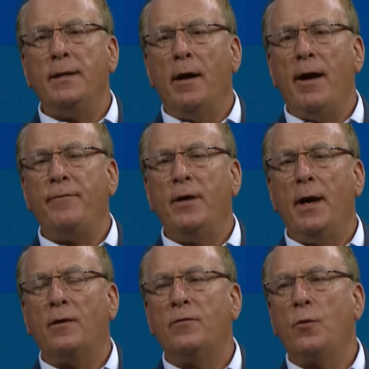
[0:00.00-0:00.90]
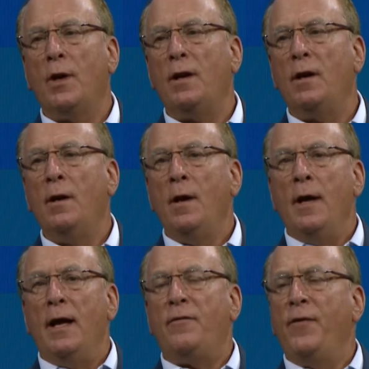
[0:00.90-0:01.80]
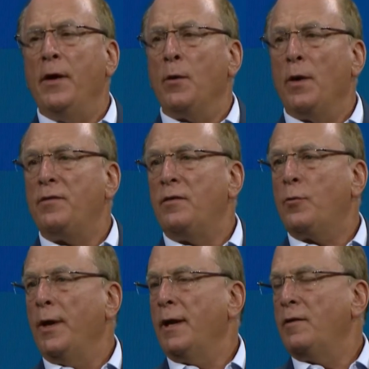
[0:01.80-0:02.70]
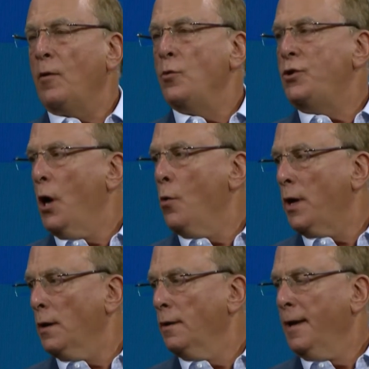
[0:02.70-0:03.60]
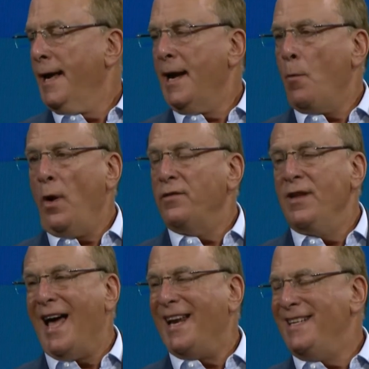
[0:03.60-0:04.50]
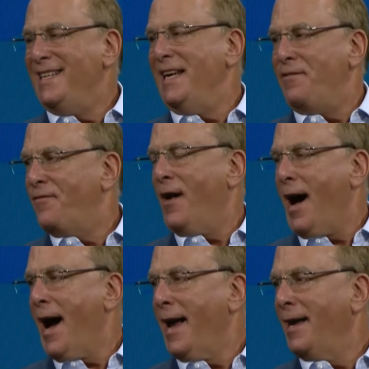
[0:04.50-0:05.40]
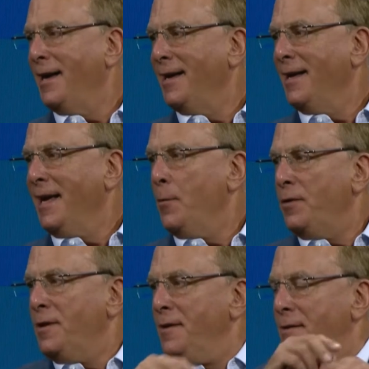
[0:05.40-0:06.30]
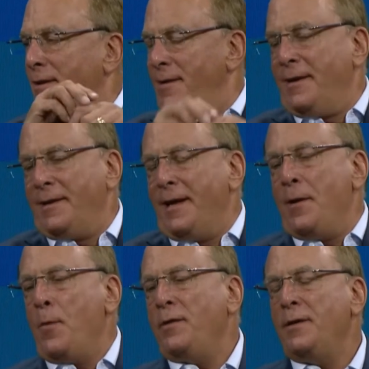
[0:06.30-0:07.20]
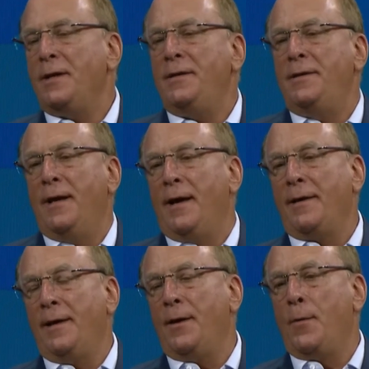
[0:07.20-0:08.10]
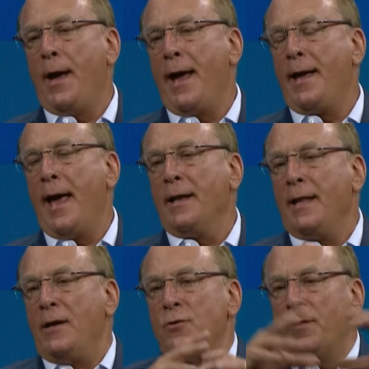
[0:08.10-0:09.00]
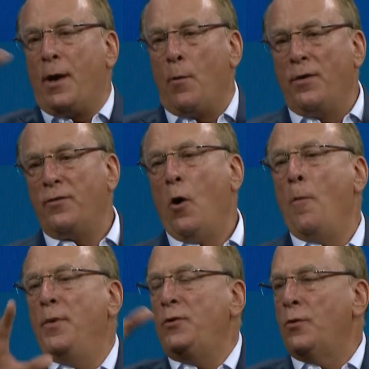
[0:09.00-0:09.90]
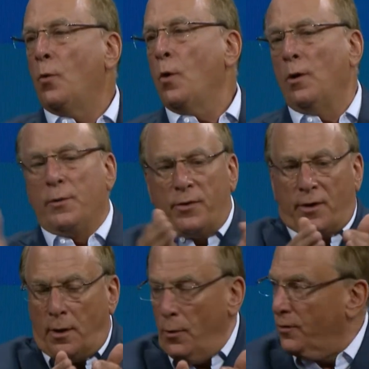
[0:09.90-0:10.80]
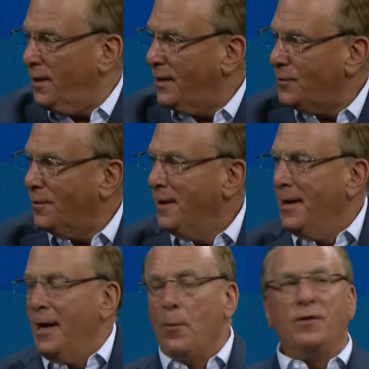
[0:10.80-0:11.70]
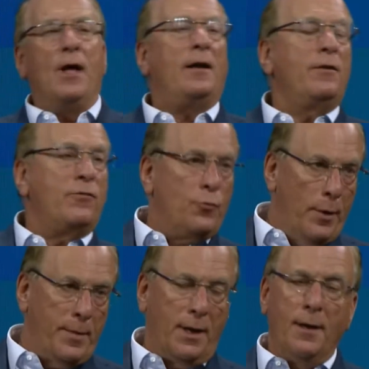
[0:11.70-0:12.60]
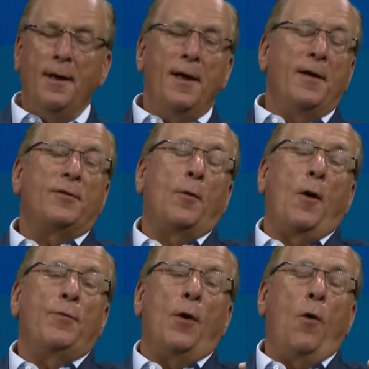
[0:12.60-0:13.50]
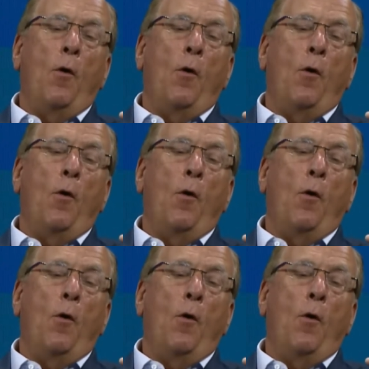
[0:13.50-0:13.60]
now. FTX created it. Its failure was it's creating its own token. It was not a DeFi it wasn't a, it wasn't a, uh, you know, a, a ledger that was open to the world. It was a closed ledger. Right. It was not distributed. So the whole